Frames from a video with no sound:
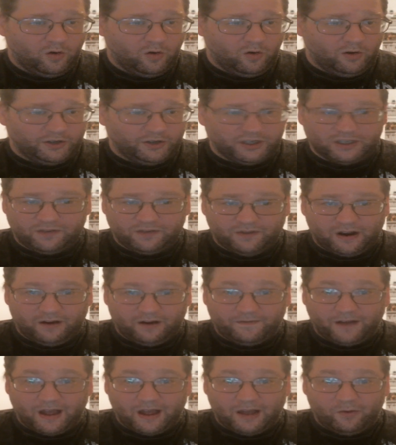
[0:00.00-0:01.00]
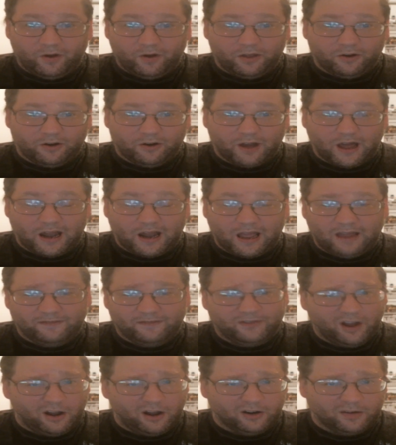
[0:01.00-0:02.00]
or just to verify whether or not
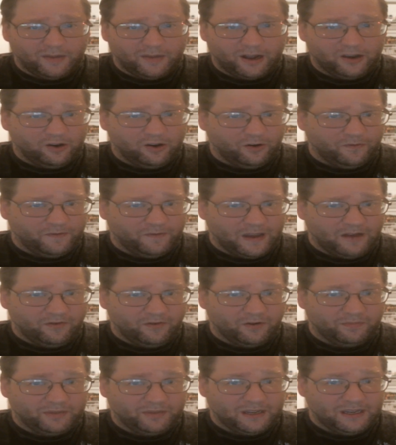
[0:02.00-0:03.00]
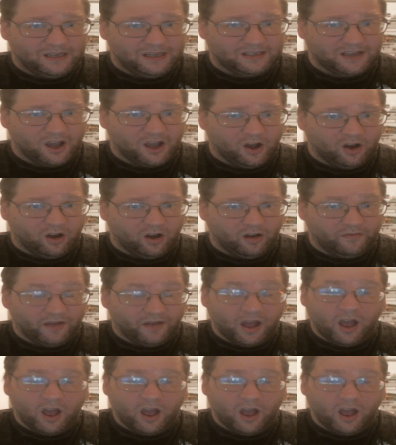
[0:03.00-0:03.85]
I've talked about your favorite piece of